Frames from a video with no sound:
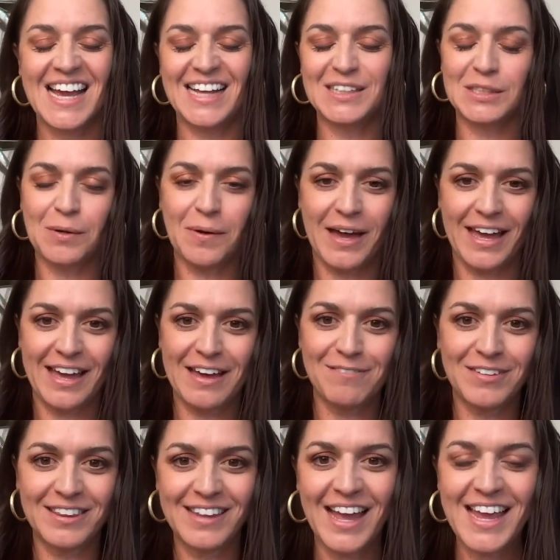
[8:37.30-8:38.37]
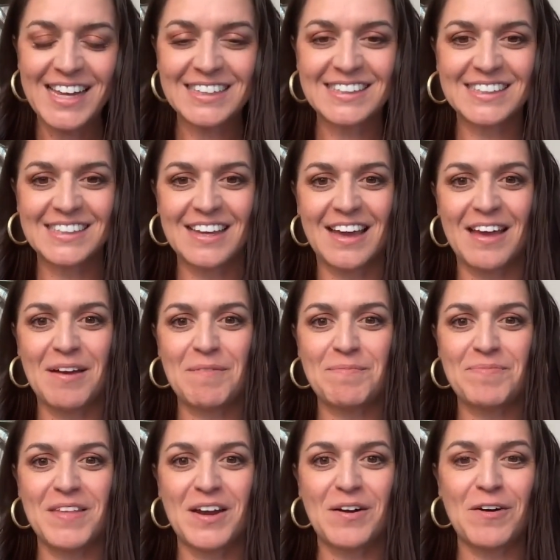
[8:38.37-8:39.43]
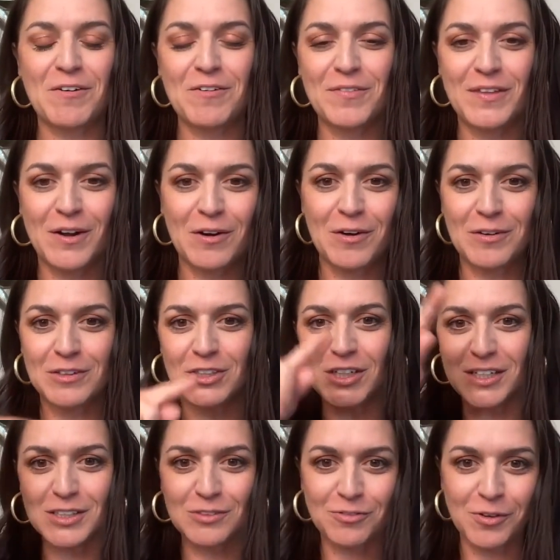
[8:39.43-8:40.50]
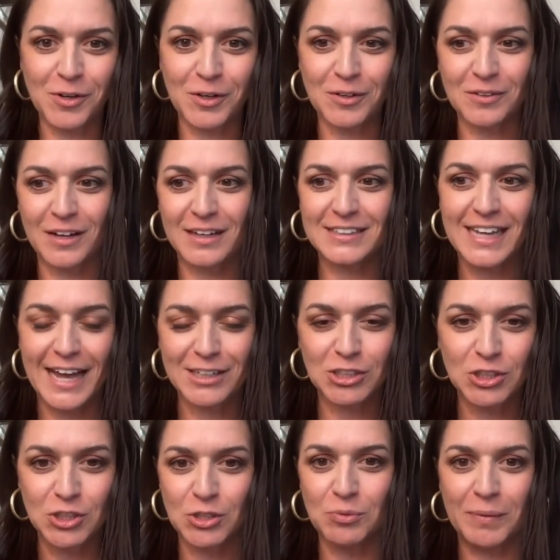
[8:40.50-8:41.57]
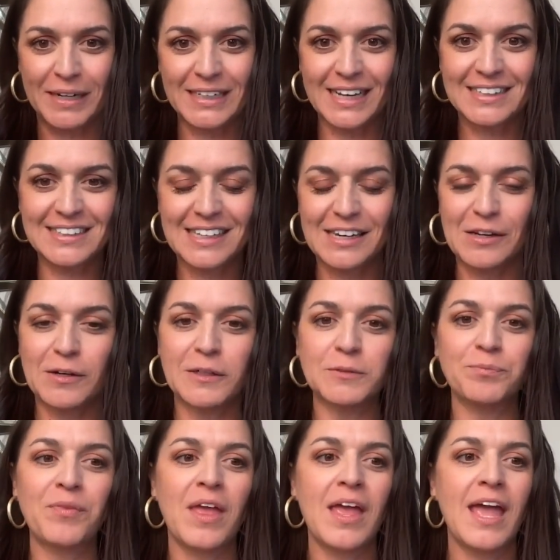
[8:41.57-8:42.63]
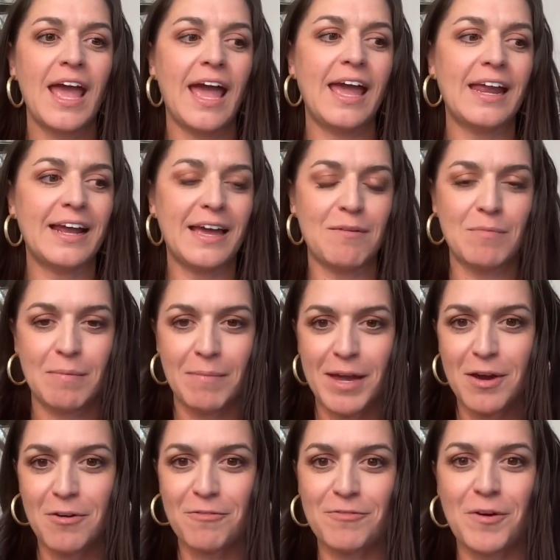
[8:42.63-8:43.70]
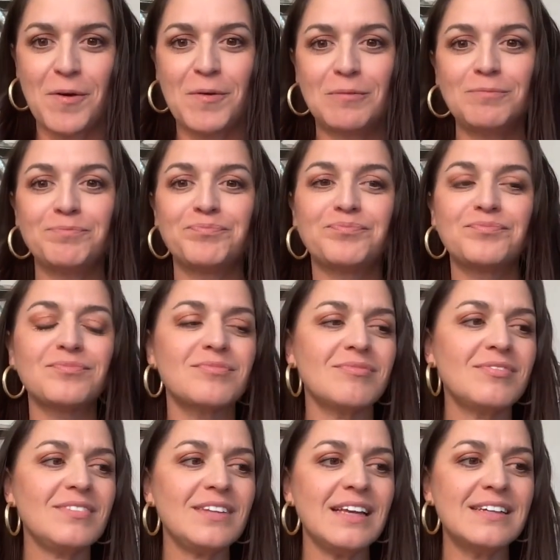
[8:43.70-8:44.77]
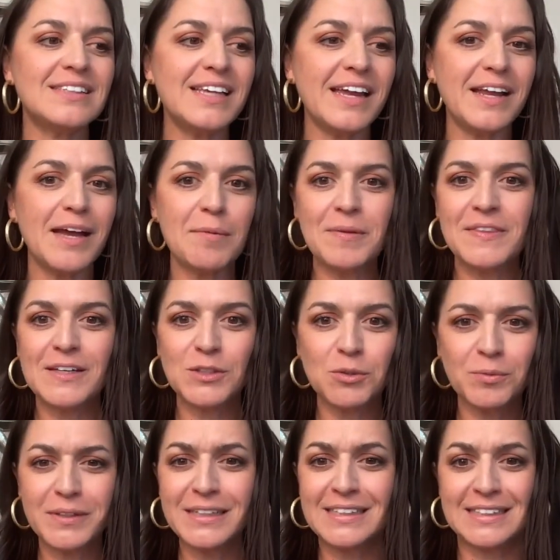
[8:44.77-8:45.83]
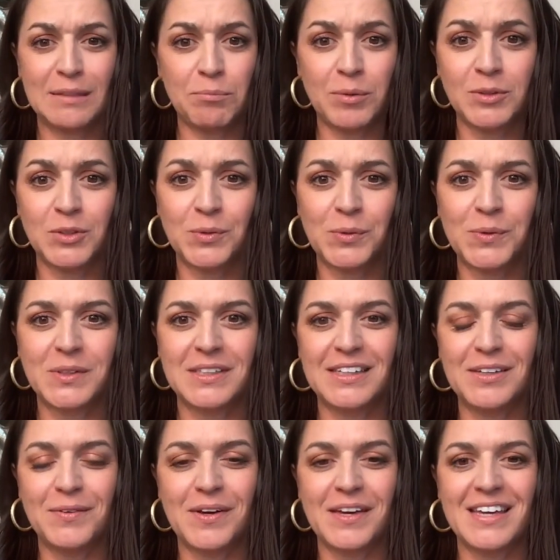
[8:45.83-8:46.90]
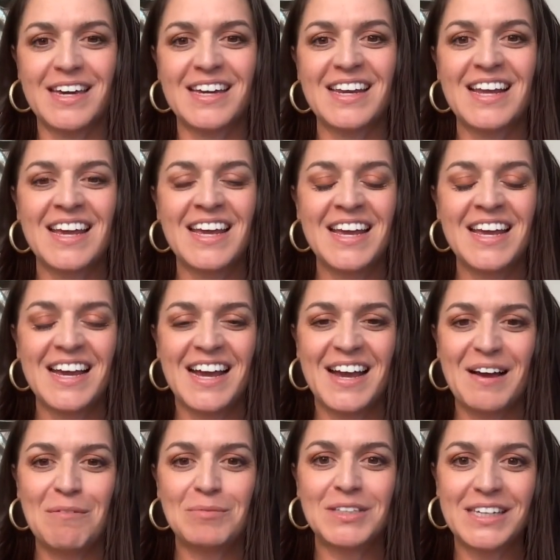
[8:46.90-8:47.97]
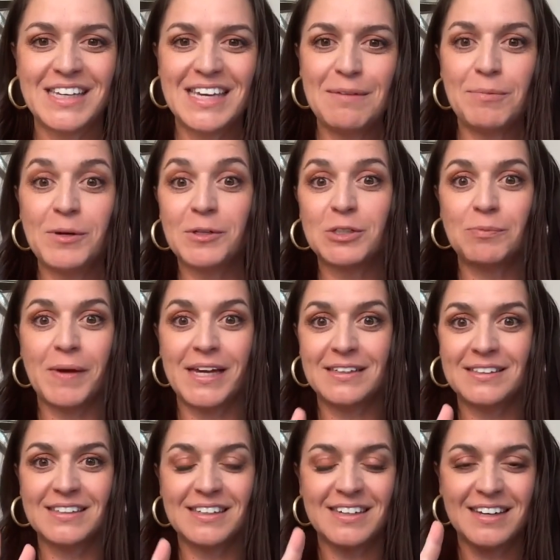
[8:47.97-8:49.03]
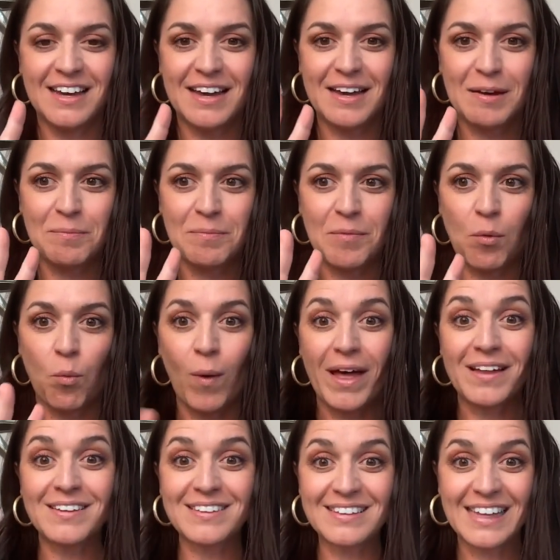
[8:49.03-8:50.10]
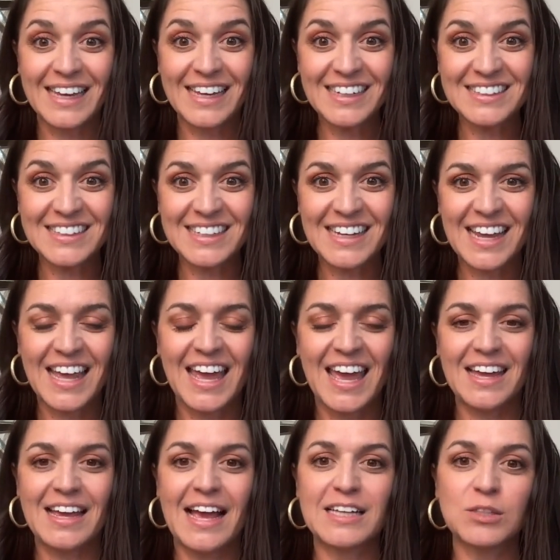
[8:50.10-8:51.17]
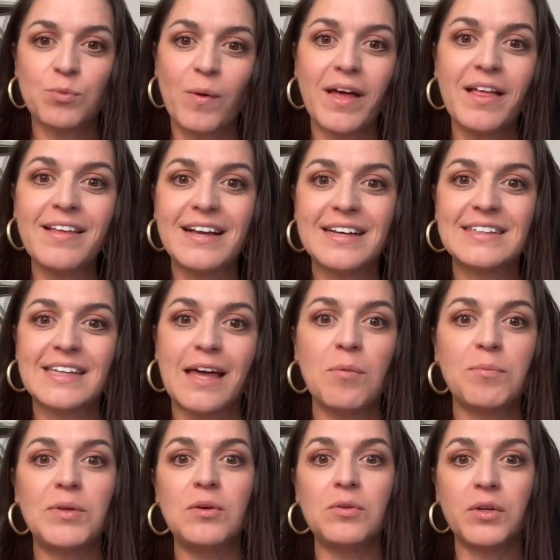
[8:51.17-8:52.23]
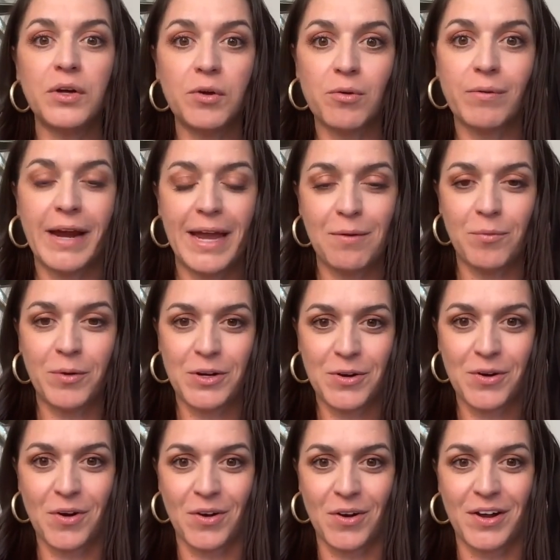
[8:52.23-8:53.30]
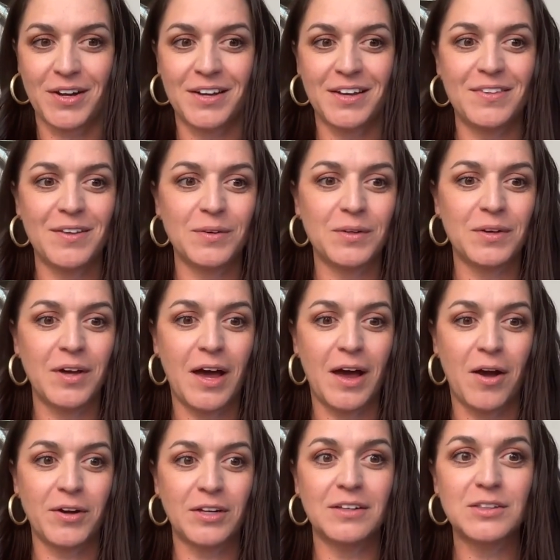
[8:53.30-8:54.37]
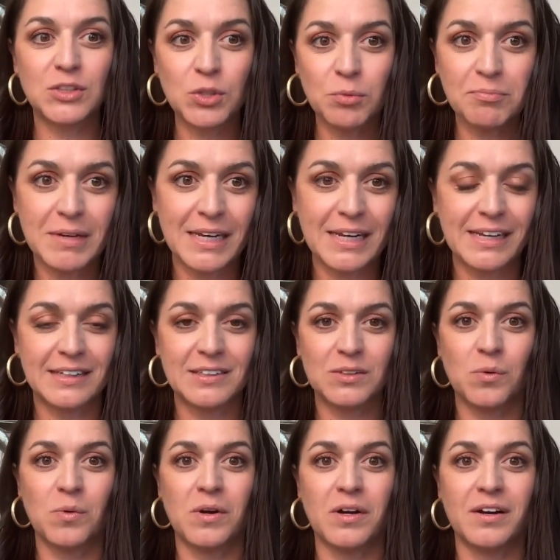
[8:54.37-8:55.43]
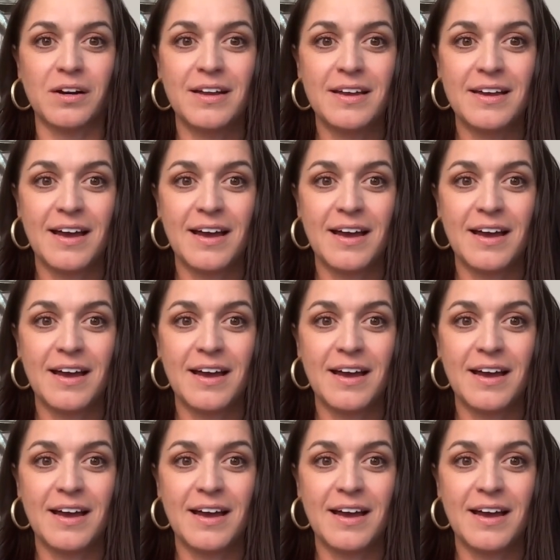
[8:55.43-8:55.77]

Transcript: And so I have lights that are just for attached to my desk here, and I have my microphone set up. And these are really simple tools that you can get to keep your space well lit, and as well as help you look great when you're on Zoom meetings, or